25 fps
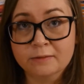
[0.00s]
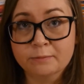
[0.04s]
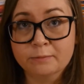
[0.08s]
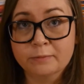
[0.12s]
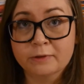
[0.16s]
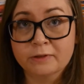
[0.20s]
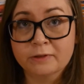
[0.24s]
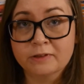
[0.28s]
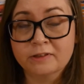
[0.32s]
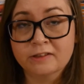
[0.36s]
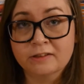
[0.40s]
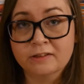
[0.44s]
a
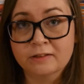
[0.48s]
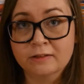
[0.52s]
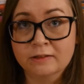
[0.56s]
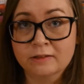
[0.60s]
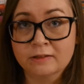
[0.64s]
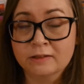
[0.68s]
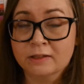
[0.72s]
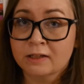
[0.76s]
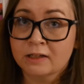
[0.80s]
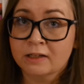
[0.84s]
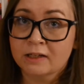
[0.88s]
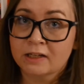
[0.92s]

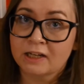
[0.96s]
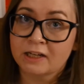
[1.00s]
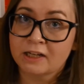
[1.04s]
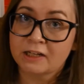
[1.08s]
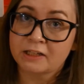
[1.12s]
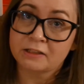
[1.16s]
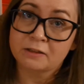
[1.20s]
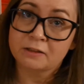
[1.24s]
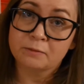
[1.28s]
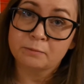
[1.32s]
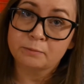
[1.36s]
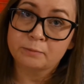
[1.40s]
person
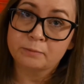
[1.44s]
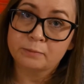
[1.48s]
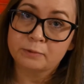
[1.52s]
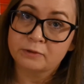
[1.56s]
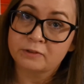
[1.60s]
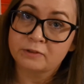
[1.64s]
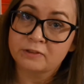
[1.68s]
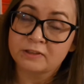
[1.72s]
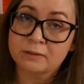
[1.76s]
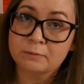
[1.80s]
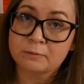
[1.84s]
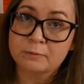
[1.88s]
and
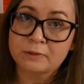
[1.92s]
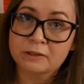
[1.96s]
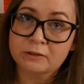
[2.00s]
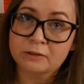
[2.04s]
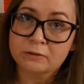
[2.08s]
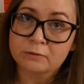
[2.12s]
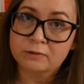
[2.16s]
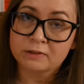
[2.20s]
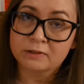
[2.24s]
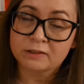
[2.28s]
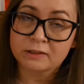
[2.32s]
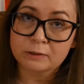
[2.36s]
puts him
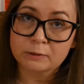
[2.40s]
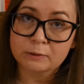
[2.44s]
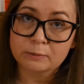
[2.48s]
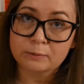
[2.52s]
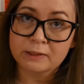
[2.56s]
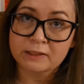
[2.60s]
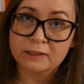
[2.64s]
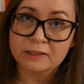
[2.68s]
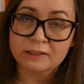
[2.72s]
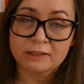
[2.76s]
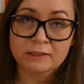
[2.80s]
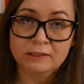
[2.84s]
into a
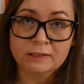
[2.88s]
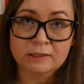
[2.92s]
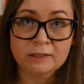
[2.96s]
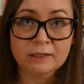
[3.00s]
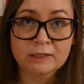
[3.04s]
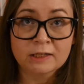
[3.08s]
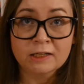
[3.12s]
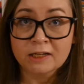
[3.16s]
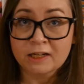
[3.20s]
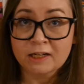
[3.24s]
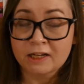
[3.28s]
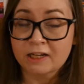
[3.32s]

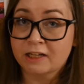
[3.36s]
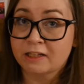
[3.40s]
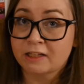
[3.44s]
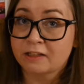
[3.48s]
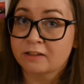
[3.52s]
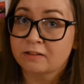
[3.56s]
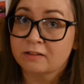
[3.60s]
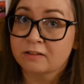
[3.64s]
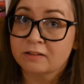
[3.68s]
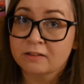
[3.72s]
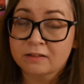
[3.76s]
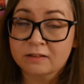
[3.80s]
situation
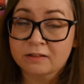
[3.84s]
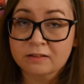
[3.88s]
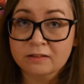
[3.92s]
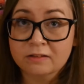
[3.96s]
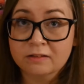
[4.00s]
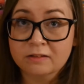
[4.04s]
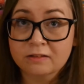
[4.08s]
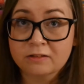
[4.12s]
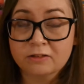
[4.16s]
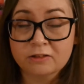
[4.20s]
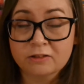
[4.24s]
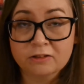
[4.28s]
and
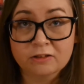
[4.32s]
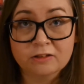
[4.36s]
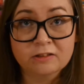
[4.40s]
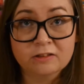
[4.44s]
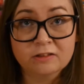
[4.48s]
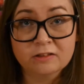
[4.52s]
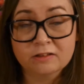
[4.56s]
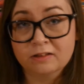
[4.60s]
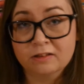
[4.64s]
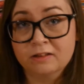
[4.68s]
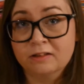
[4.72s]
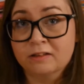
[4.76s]

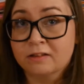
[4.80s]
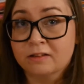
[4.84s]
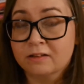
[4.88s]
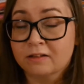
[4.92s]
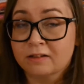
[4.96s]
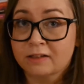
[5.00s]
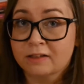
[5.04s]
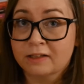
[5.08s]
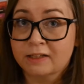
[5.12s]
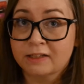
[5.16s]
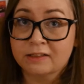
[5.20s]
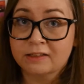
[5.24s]
just
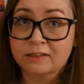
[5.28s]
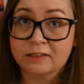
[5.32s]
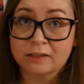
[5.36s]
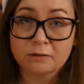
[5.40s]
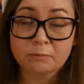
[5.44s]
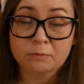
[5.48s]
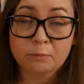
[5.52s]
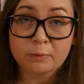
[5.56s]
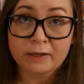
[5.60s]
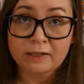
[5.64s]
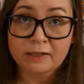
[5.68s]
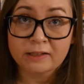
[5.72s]
lets
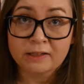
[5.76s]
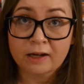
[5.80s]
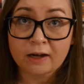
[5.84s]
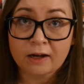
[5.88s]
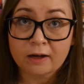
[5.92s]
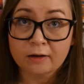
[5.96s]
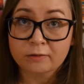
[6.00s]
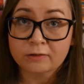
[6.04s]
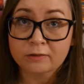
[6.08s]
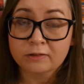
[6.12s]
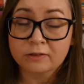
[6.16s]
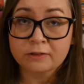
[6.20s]
it play
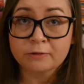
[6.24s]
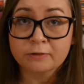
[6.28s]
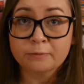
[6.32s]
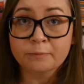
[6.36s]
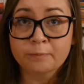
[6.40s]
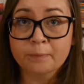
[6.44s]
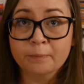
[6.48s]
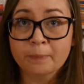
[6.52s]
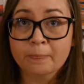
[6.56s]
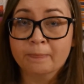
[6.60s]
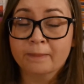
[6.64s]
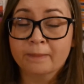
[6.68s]
out.
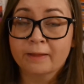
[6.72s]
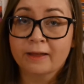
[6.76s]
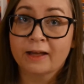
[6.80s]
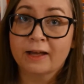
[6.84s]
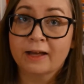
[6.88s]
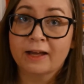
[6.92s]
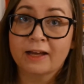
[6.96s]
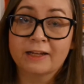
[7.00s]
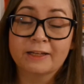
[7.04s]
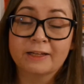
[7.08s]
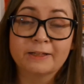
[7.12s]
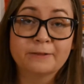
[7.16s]

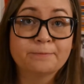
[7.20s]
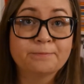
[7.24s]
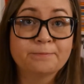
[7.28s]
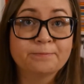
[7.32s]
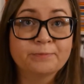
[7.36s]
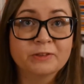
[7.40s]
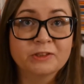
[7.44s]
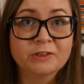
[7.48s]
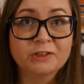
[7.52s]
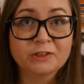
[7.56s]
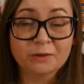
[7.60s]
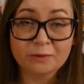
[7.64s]
And
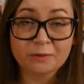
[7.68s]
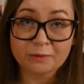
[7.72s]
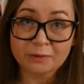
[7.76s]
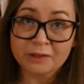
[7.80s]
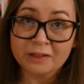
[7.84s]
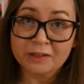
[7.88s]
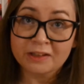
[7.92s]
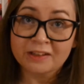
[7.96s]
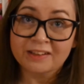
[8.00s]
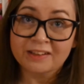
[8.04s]
so